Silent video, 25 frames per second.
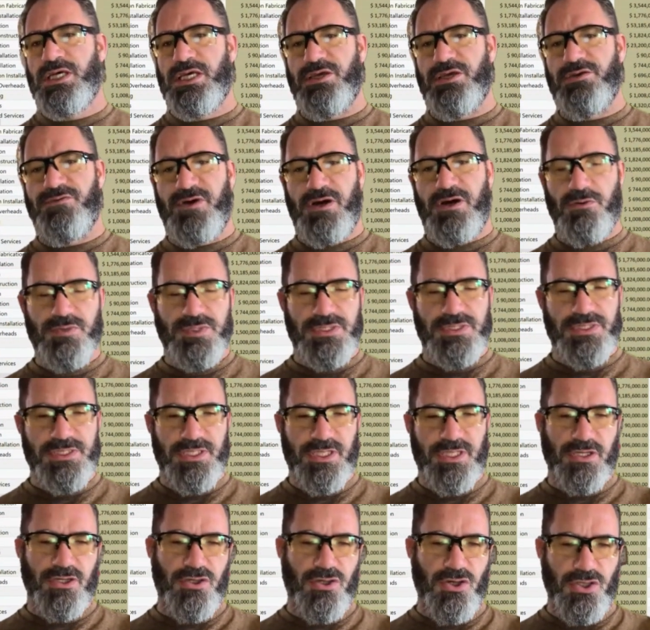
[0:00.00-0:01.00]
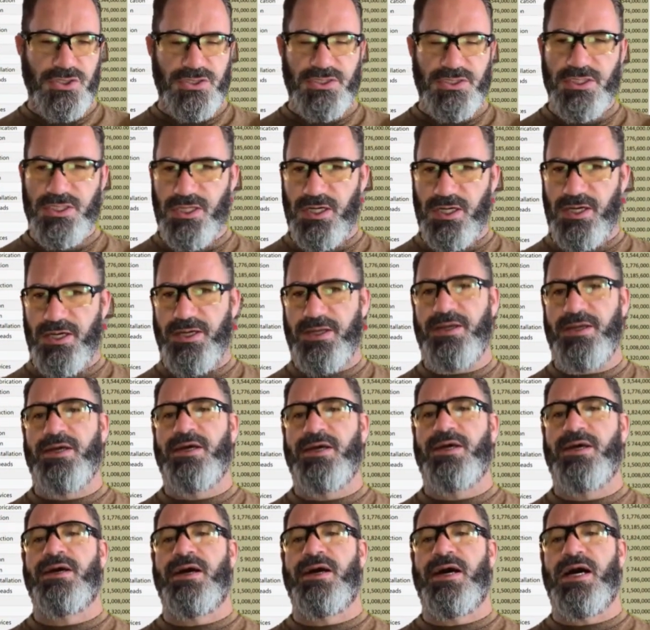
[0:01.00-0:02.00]
If I was the cost guy,
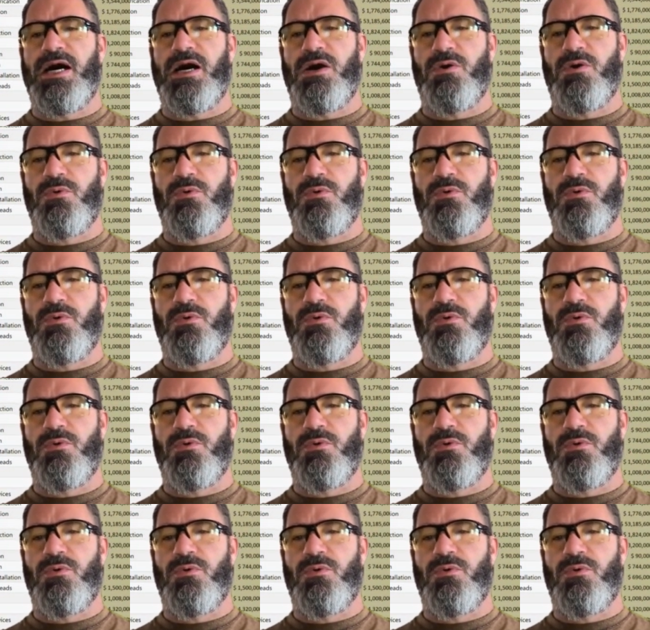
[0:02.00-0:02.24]
I